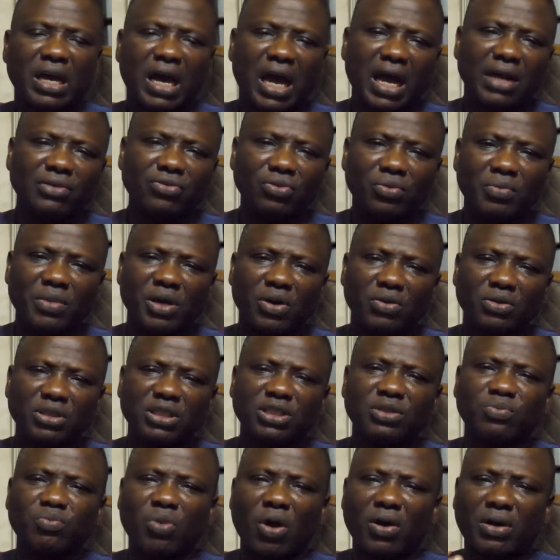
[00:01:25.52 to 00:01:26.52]
And you may
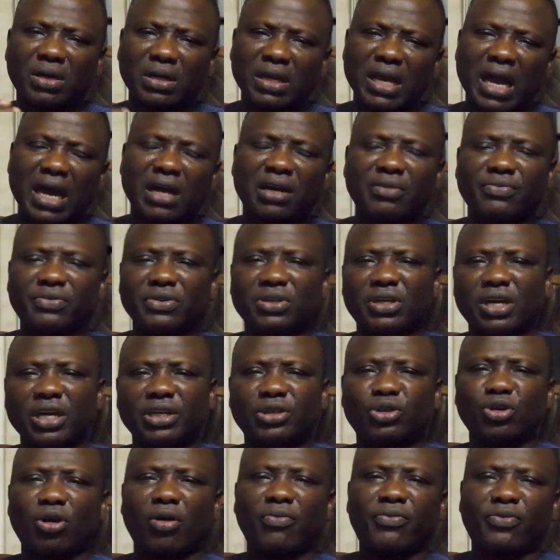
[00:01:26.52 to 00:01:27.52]
need more
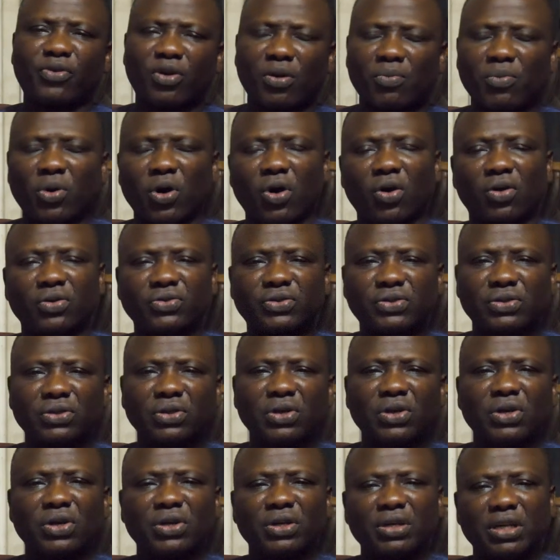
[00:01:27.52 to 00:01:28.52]
clarification from us,
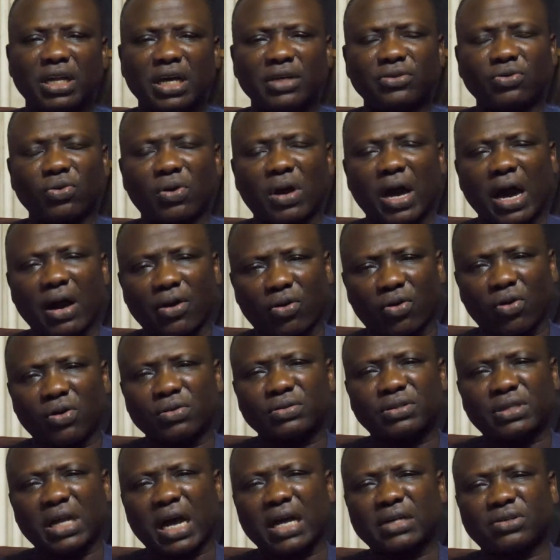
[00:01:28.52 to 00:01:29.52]
then you can
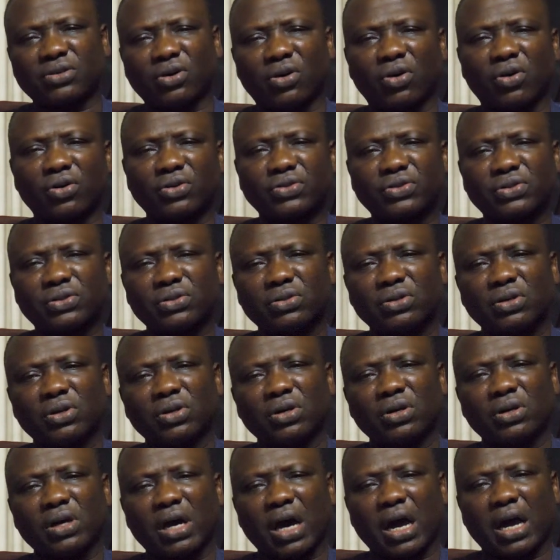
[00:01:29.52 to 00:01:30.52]
contact us
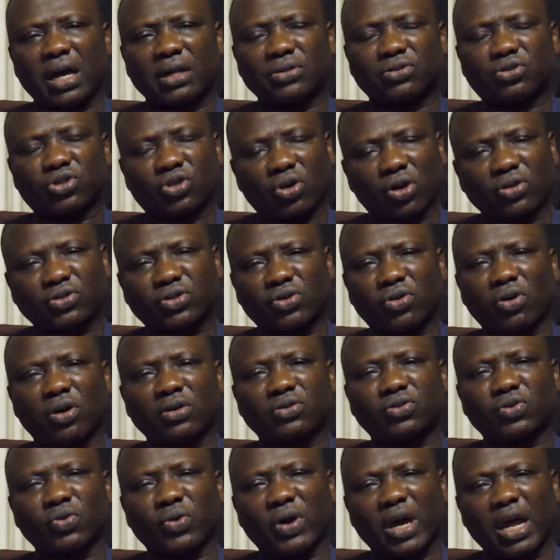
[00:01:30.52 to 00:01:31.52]
and trust
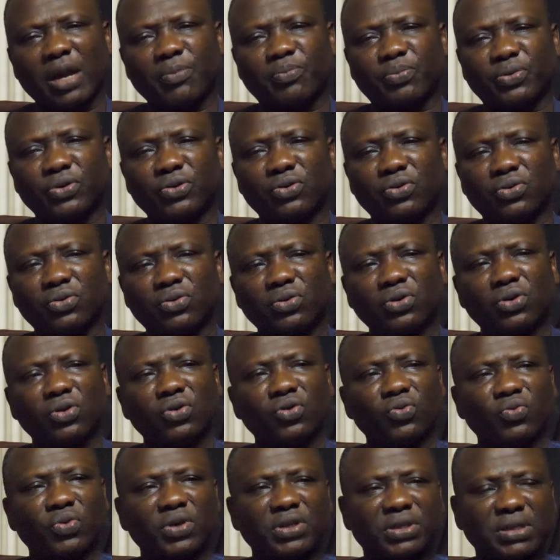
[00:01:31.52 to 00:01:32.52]
God to help you
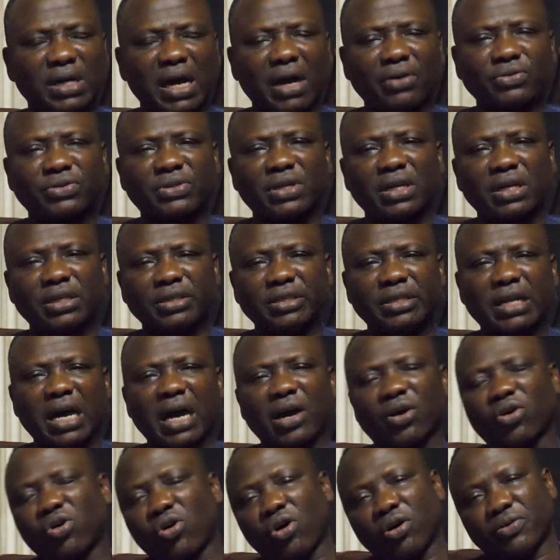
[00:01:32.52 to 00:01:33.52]
with counseling
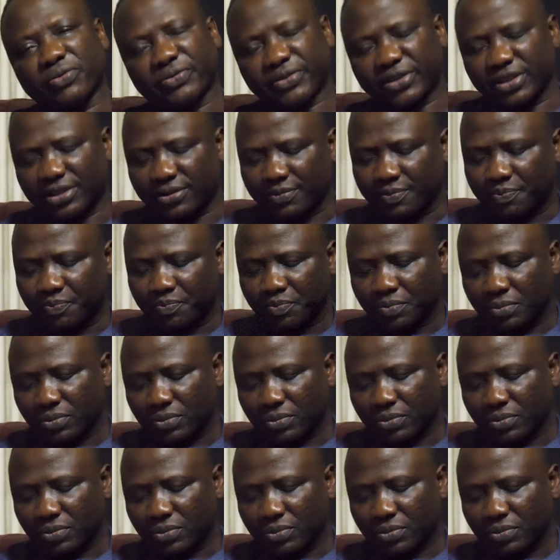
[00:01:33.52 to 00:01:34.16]
and covering.